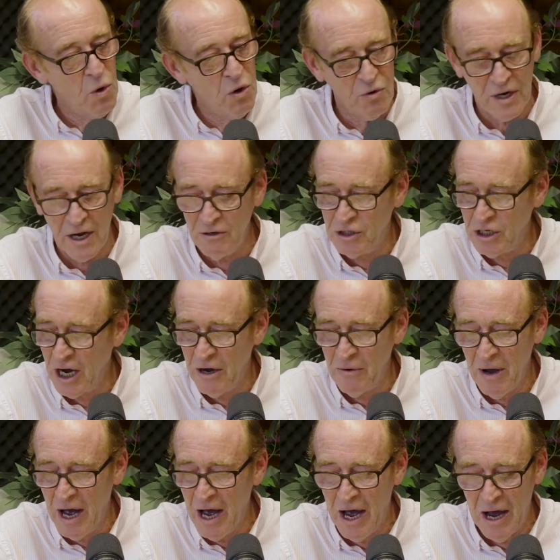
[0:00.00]
We all know
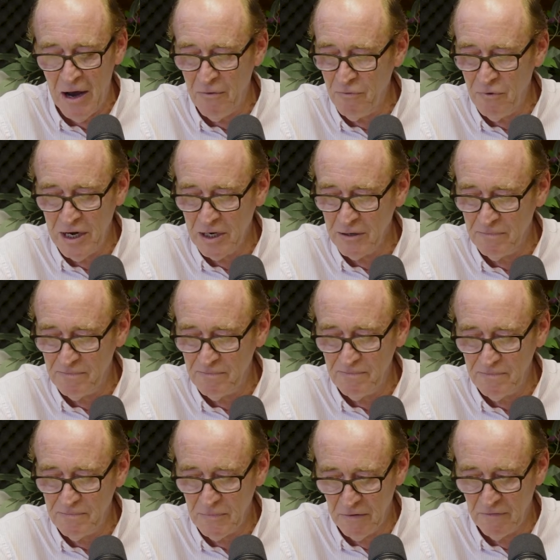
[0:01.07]
Joe. Really
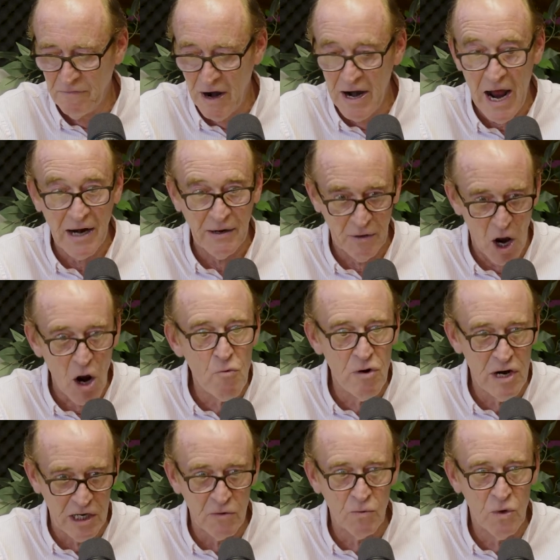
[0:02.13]
good friend and a
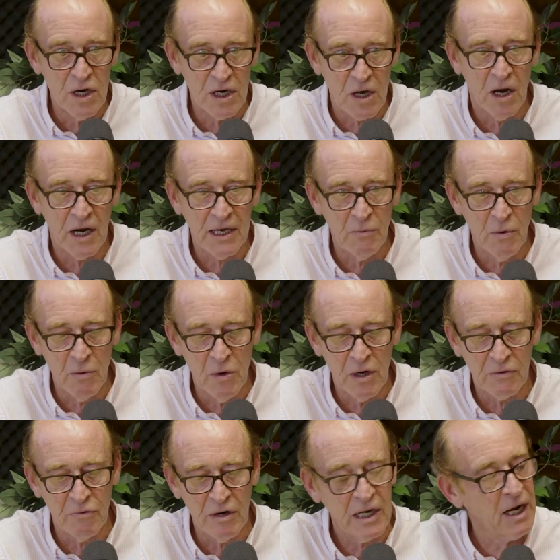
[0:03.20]
really good work colleague. We
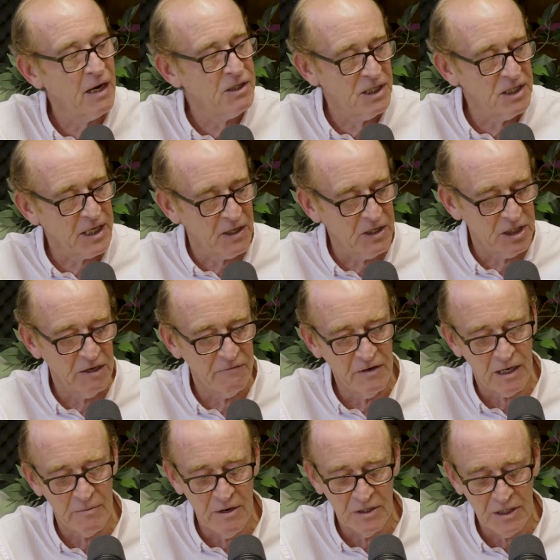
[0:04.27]
work really closely together to serve in
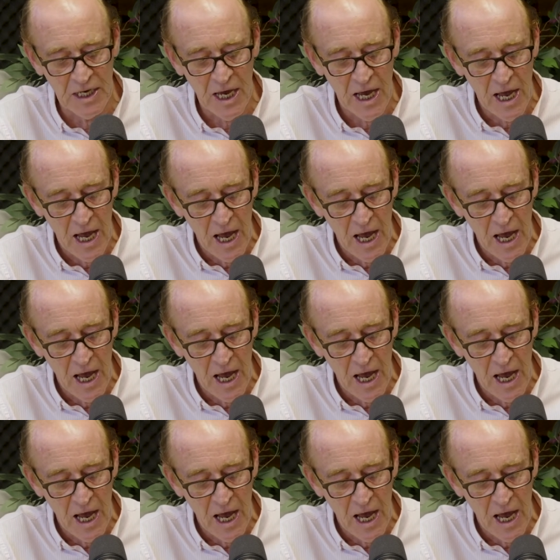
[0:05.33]
the community.